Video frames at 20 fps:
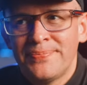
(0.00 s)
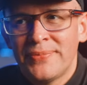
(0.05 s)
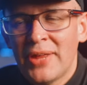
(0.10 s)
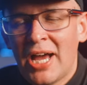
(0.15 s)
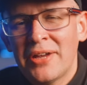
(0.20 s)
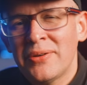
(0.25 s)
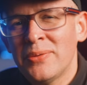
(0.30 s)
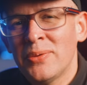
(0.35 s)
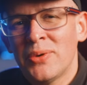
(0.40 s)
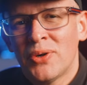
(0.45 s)

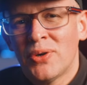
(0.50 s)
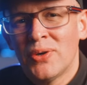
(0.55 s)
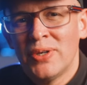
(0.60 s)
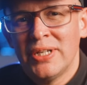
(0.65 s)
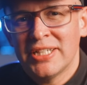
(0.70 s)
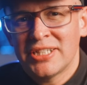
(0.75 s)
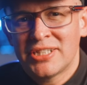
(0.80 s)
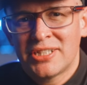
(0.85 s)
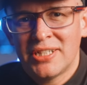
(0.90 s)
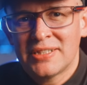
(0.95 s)
I don't call it
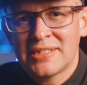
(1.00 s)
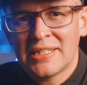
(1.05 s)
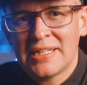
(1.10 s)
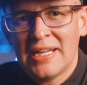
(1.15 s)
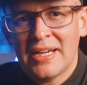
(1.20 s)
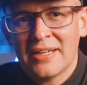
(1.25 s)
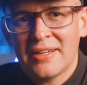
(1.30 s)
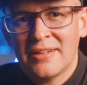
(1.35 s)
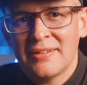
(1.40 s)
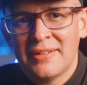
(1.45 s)
a shutter
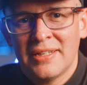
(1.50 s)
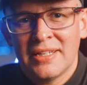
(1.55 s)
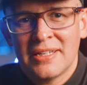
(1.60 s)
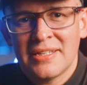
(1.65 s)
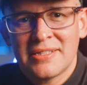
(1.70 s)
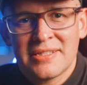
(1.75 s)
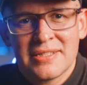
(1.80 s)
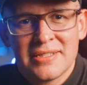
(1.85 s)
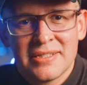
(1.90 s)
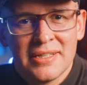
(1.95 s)
lag. I think
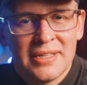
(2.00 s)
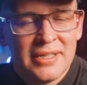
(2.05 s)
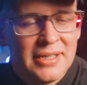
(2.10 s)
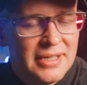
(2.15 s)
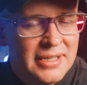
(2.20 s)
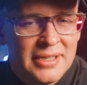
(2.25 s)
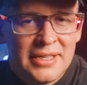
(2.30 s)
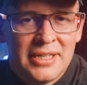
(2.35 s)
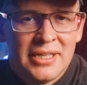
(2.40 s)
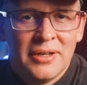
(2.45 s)
it's,
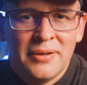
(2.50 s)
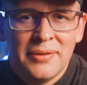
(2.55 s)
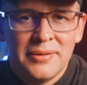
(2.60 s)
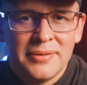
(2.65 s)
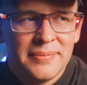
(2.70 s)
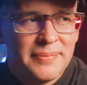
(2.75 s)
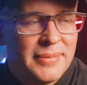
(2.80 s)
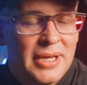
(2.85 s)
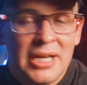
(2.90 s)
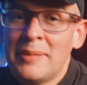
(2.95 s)
you know,
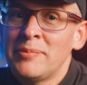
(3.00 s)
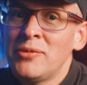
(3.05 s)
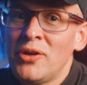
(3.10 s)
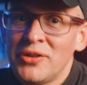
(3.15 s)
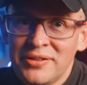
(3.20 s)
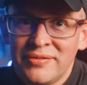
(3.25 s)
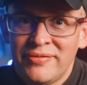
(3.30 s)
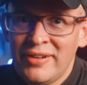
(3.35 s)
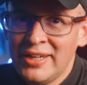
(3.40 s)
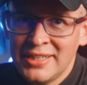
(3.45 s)
and I'm not
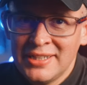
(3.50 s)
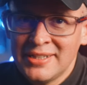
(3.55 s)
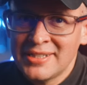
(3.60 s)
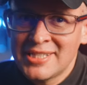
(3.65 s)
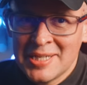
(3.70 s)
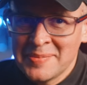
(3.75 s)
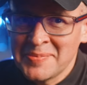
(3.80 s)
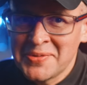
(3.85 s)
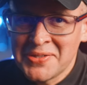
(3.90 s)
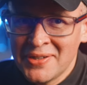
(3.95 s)
defending
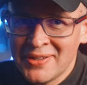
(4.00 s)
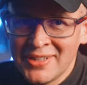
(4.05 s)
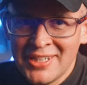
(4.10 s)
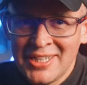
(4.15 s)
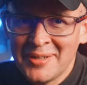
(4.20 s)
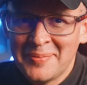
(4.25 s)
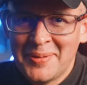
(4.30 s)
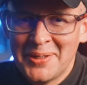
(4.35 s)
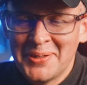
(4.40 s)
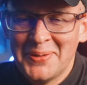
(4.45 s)
Samsung
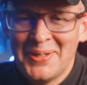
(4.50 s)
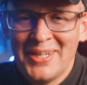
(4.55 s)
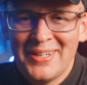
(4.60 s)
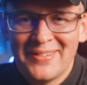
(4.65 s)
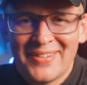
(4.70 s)
here, by the way,